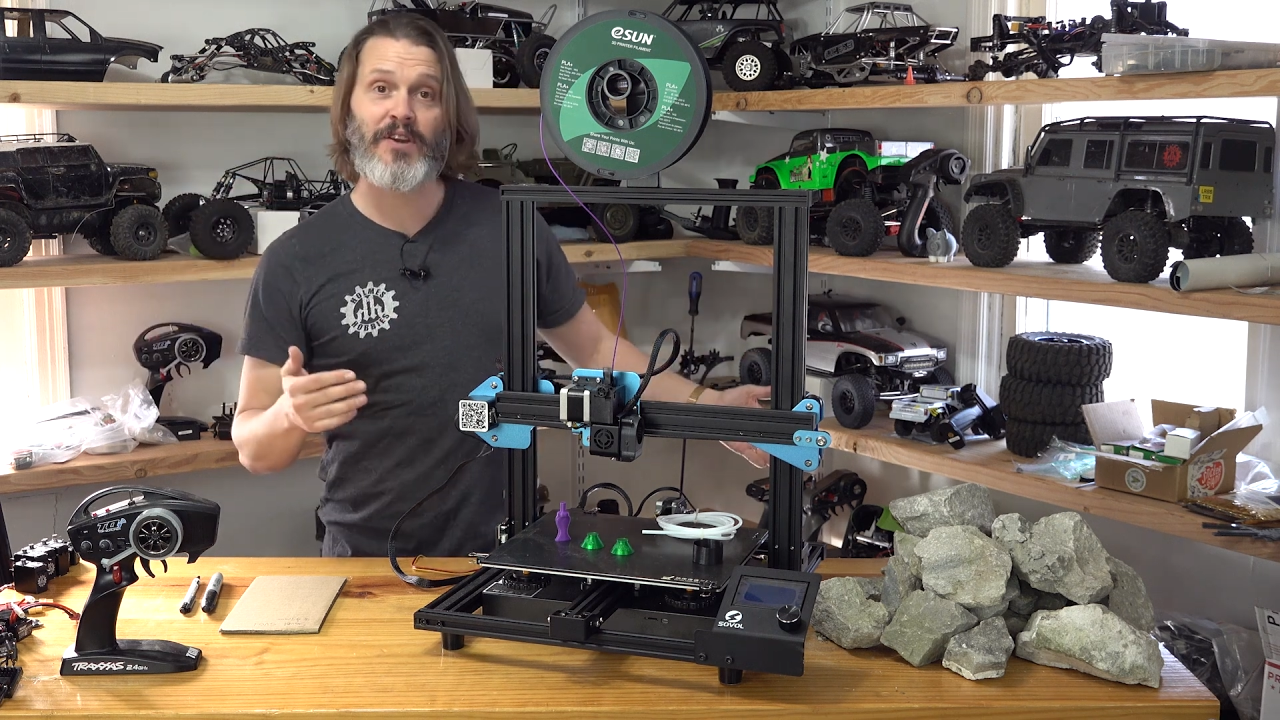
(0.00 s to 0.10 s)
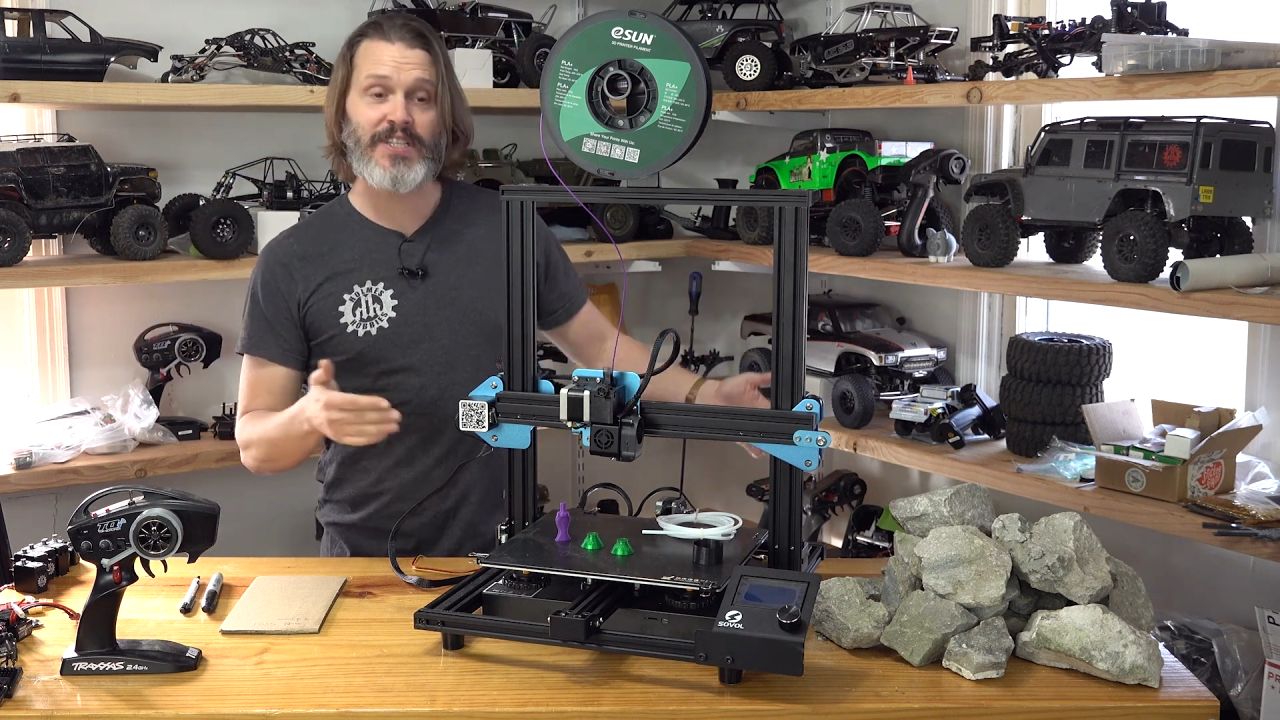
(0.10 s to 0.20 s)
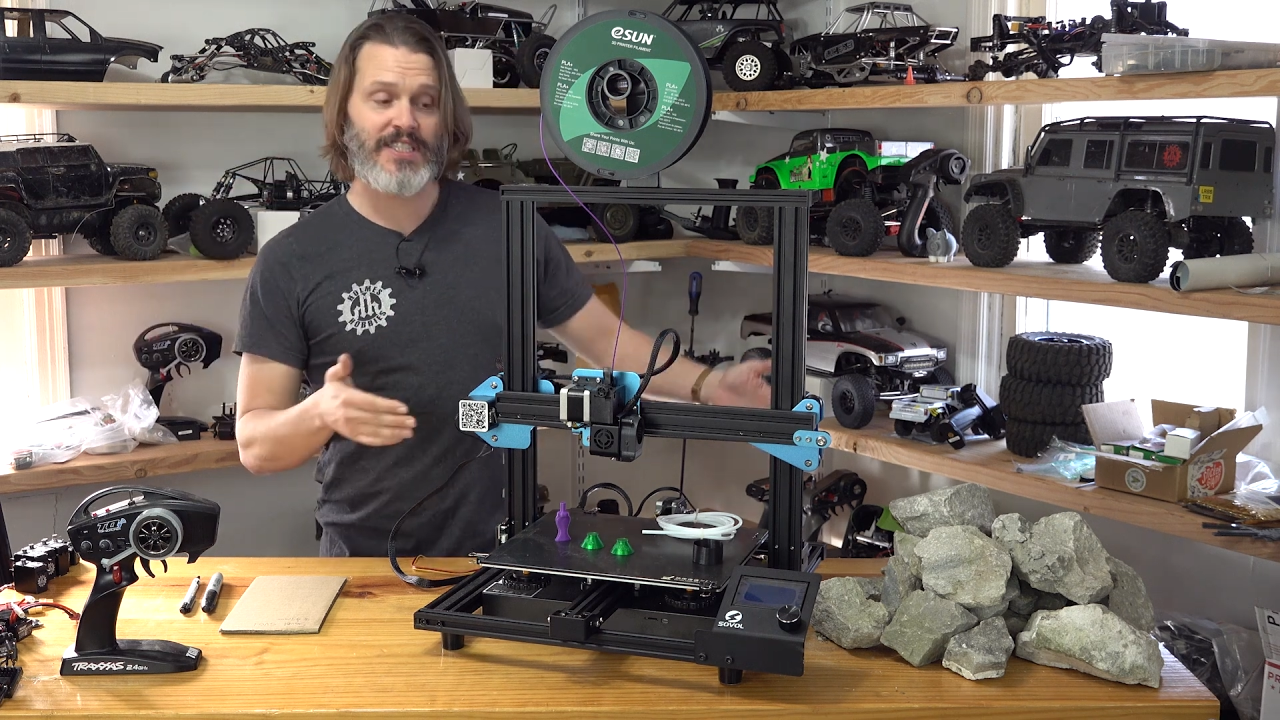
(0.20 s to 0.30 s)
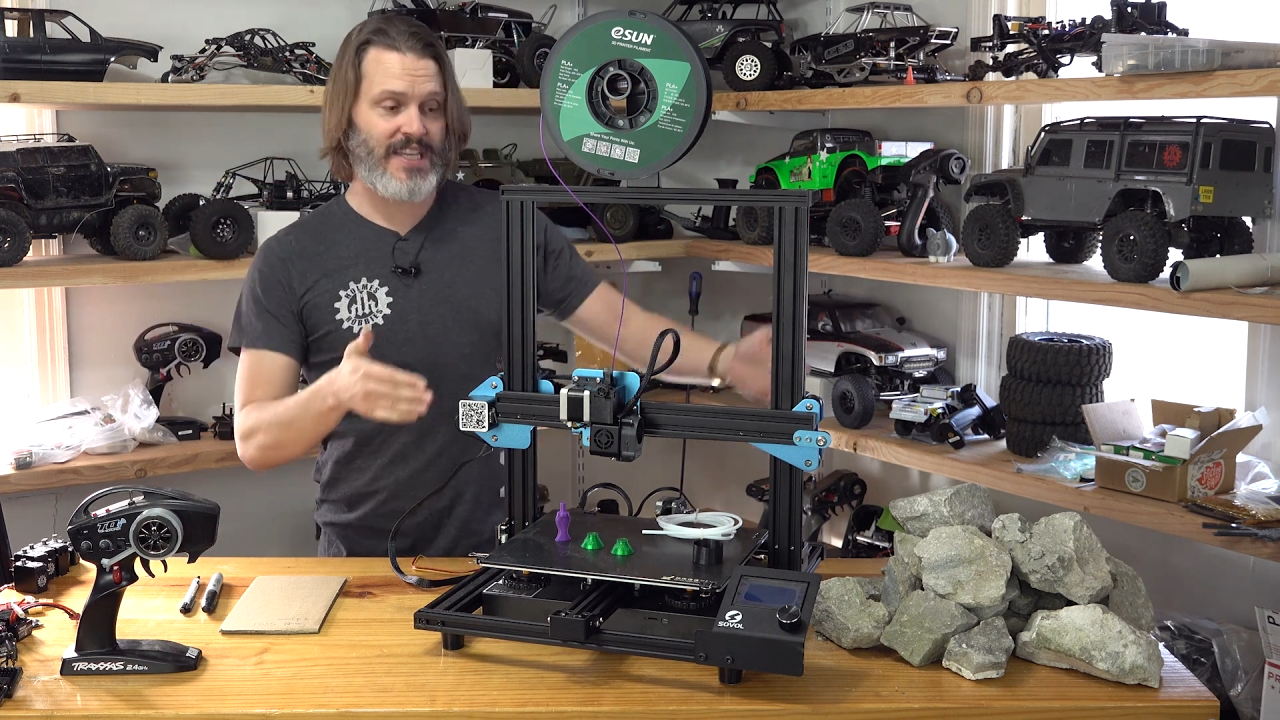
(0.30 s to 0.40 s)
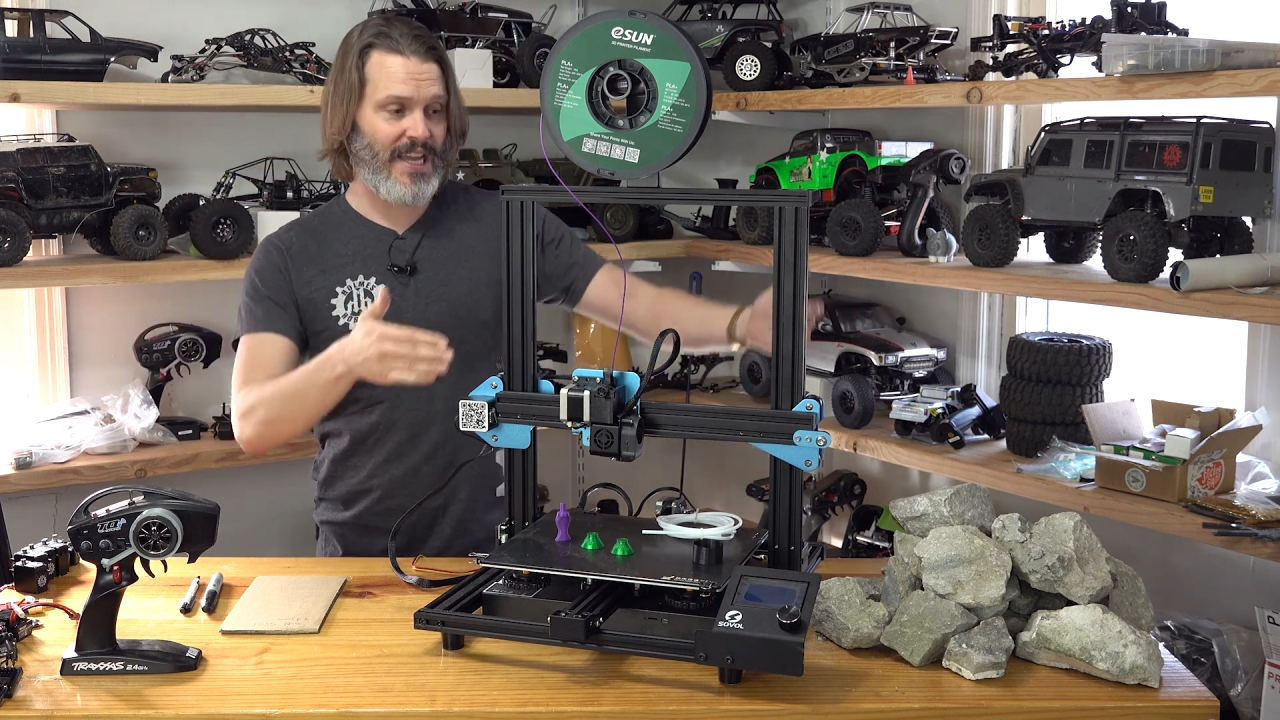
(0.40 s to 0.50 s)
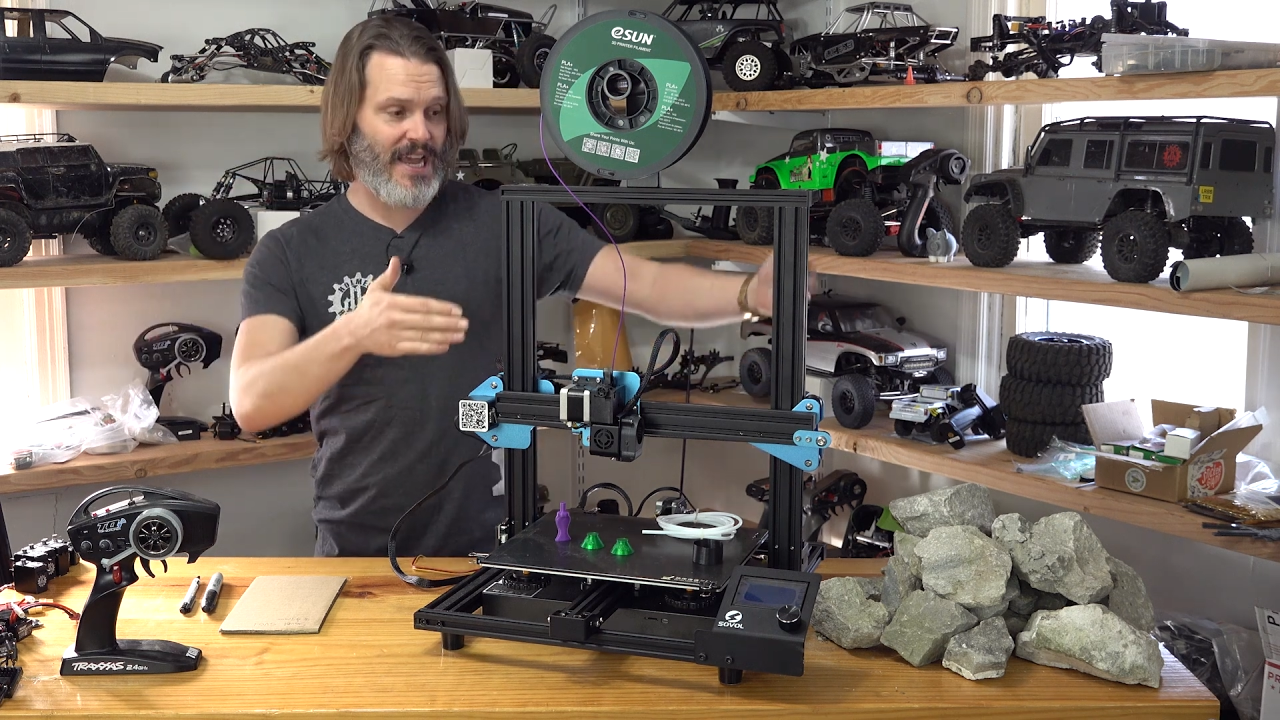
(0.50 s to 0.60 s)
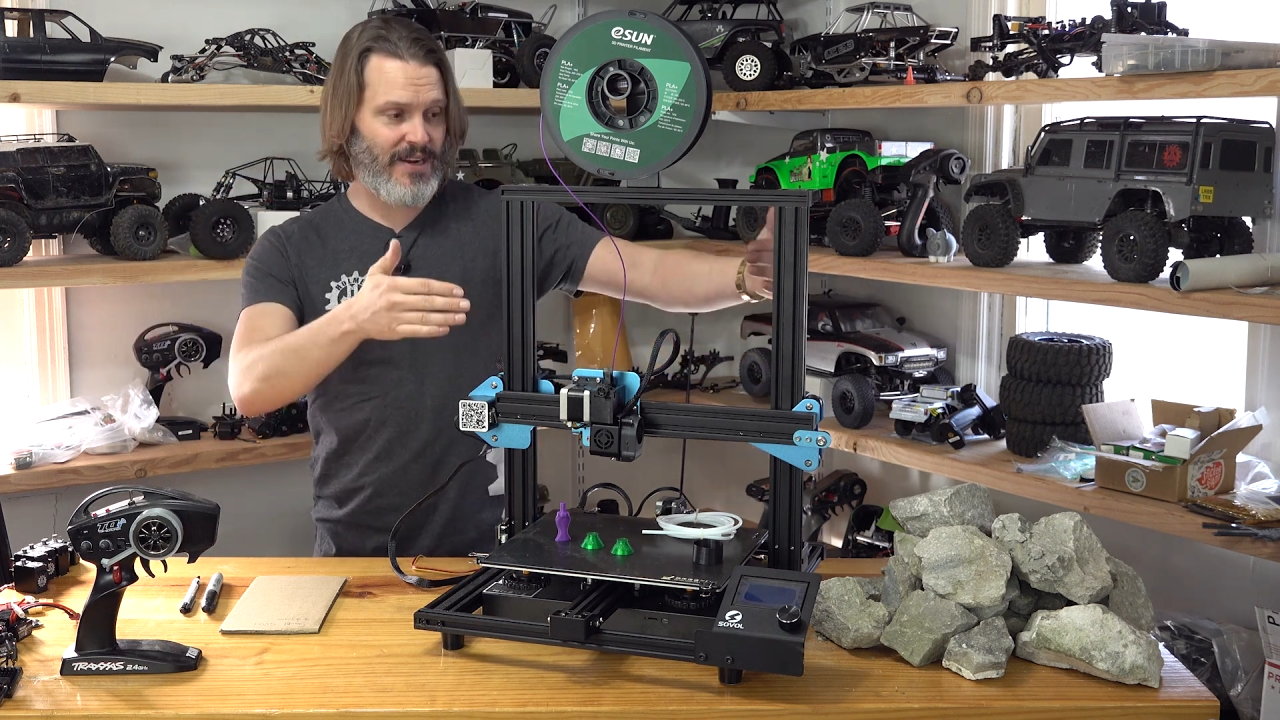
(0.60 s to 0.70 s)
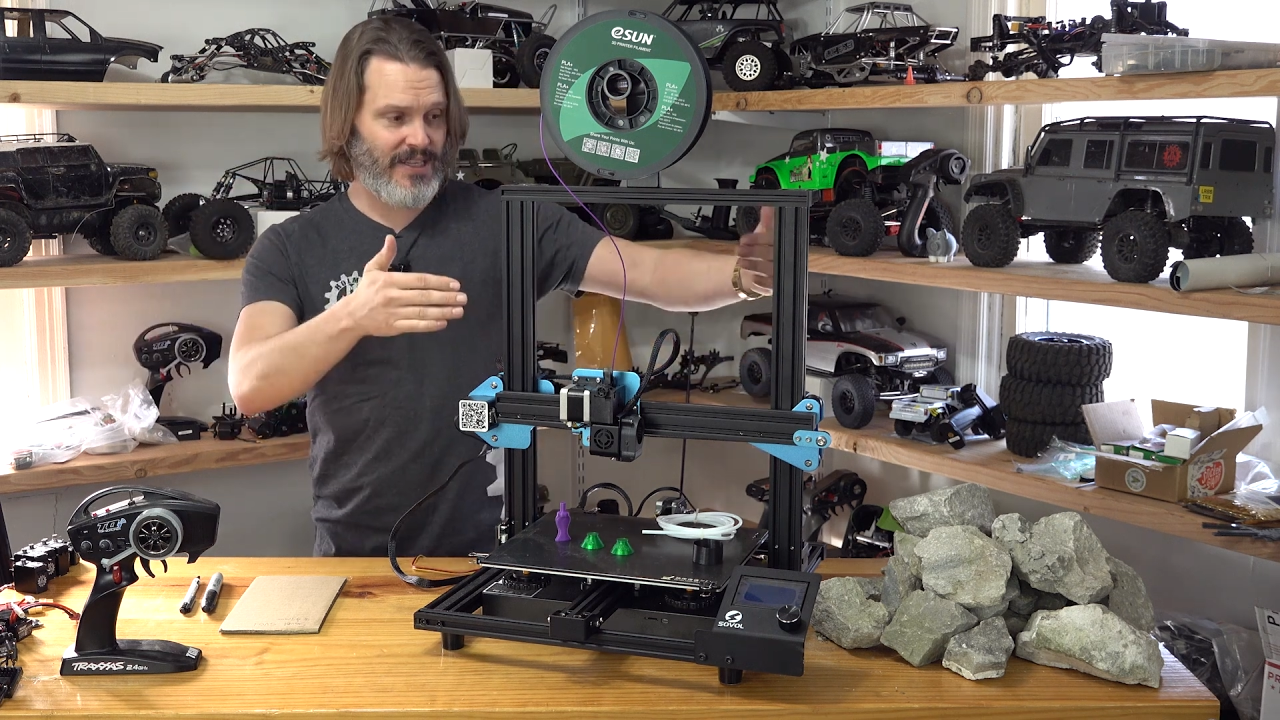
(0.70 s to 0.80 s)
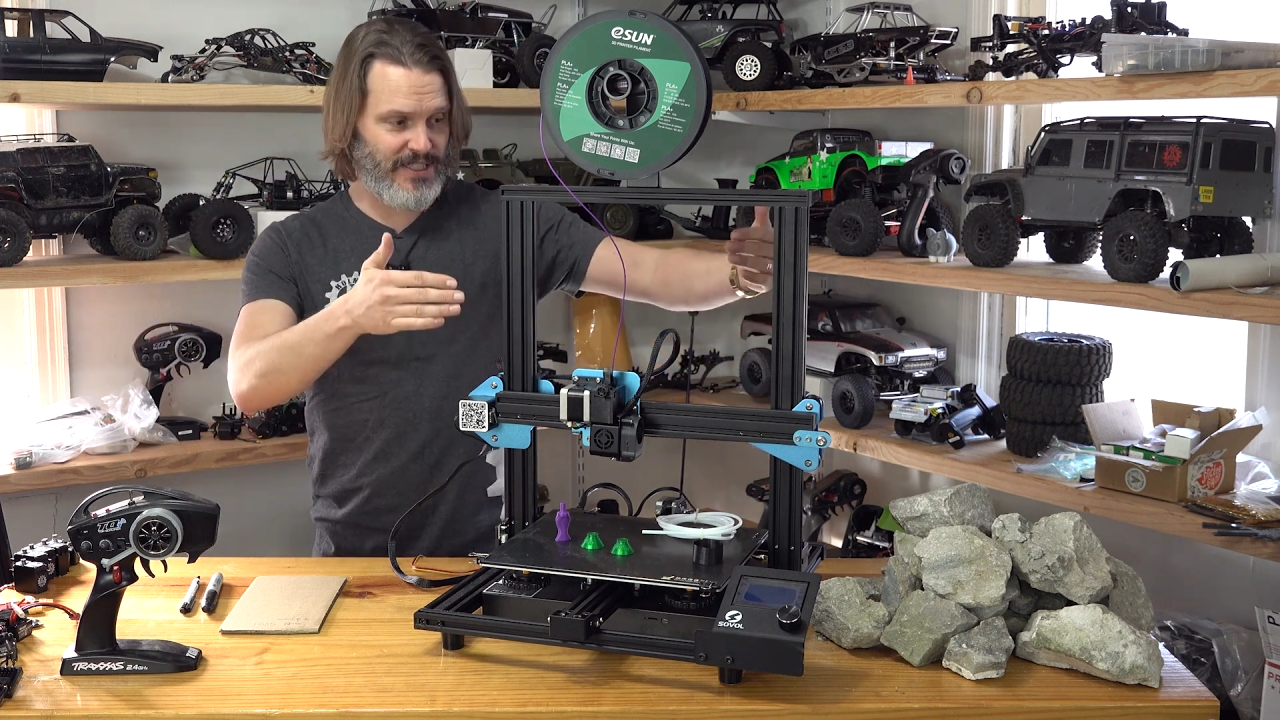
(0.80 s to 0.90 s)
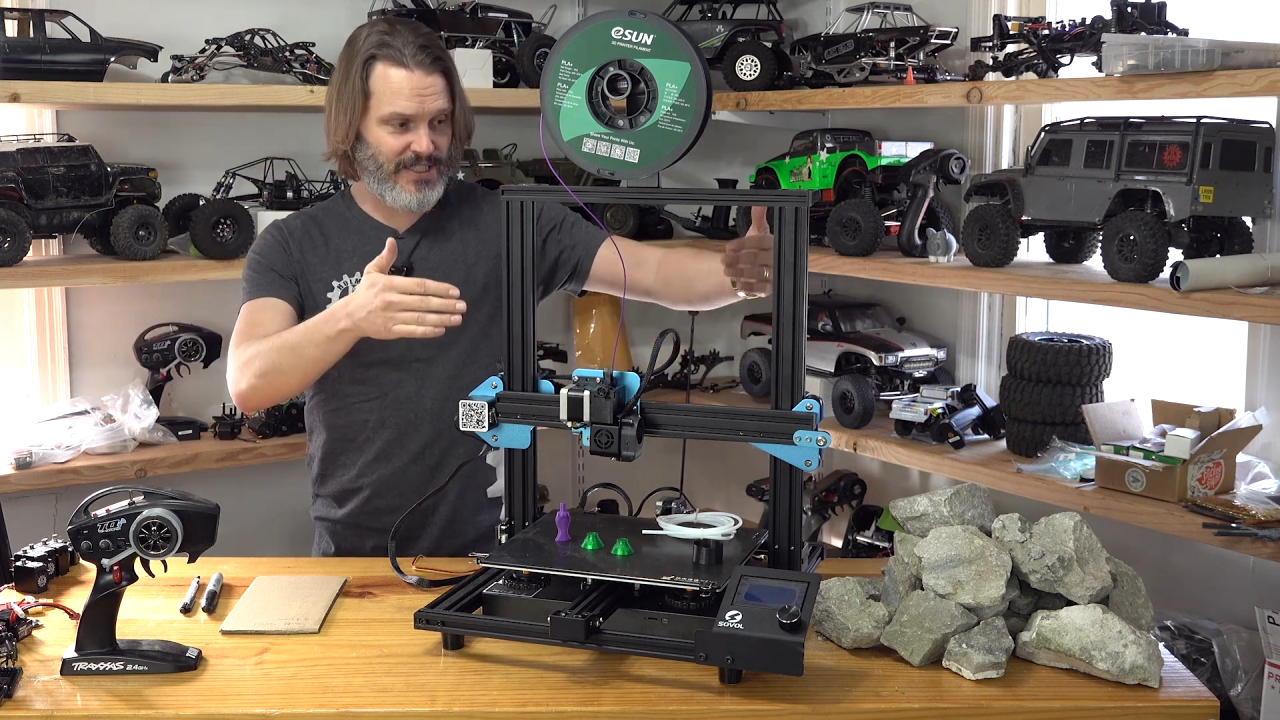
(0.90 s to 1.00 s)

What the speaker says: this thing out is